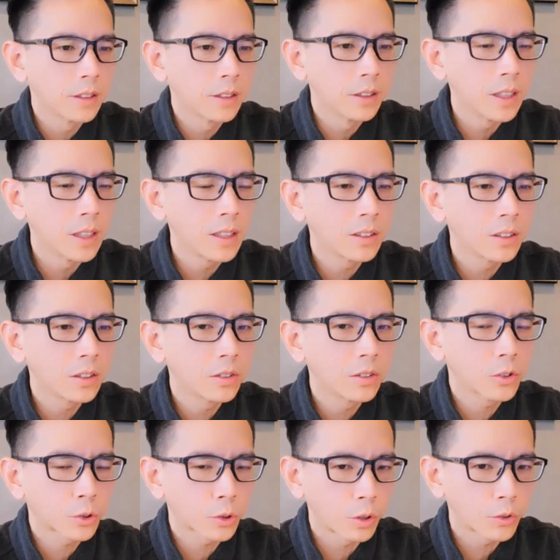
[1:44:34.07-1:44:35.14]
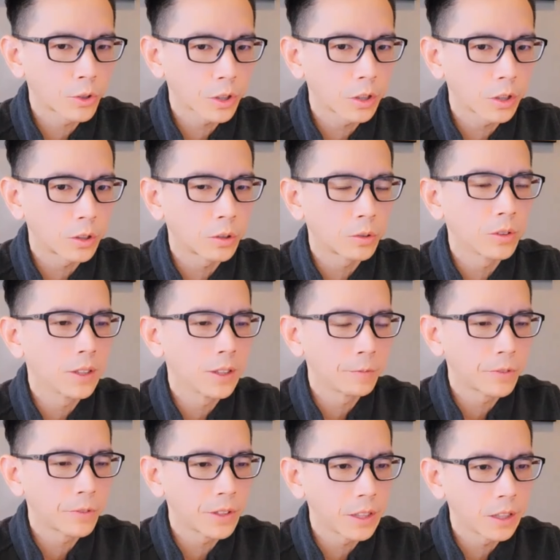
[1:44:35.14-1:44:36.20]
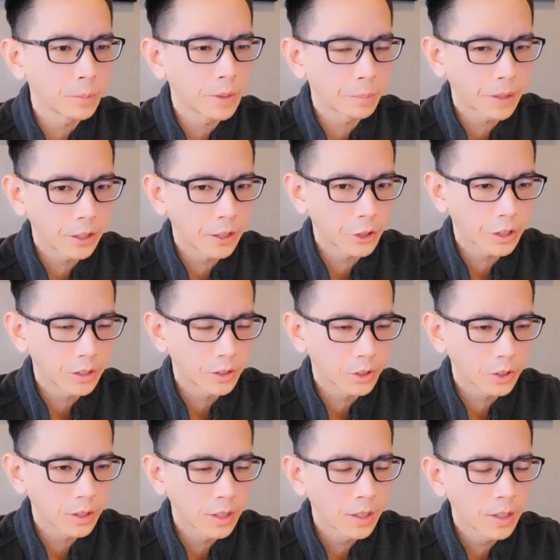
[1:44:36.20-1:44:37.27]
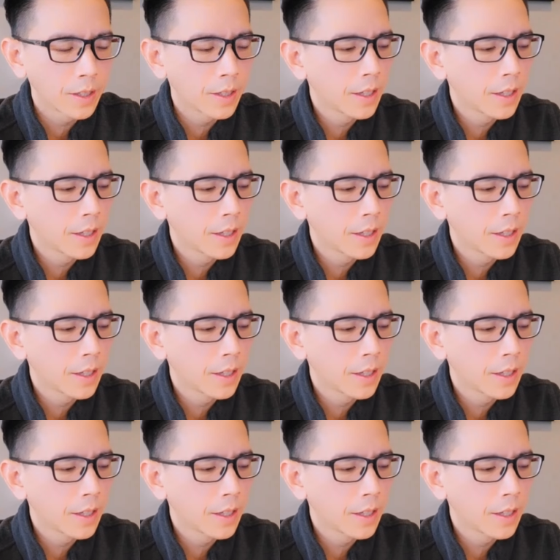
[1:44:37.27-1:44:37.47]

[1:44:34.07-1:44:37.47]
non-surgical lymphedema patients.